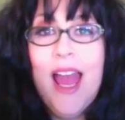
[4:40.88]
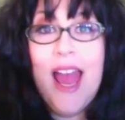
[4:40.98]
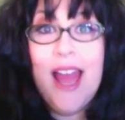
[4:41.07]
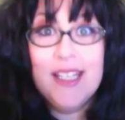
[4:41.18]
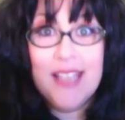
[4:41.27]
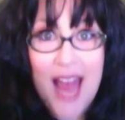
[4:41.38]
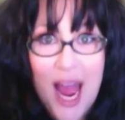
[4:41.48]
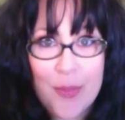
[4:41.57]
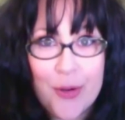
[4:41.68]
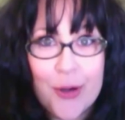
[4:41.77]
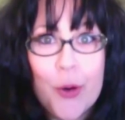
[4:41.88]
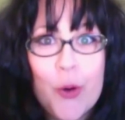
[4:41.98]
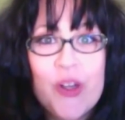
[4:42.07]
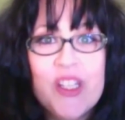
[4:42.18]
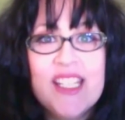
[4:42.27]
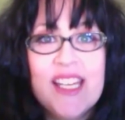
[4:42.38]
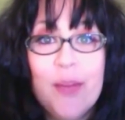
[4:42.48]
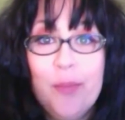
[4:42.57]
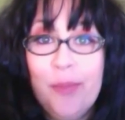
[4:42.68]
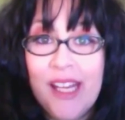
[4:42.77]
And Capricorns
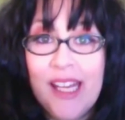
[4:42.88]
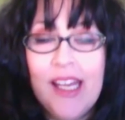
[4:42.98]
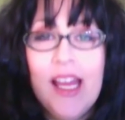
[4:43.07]
can be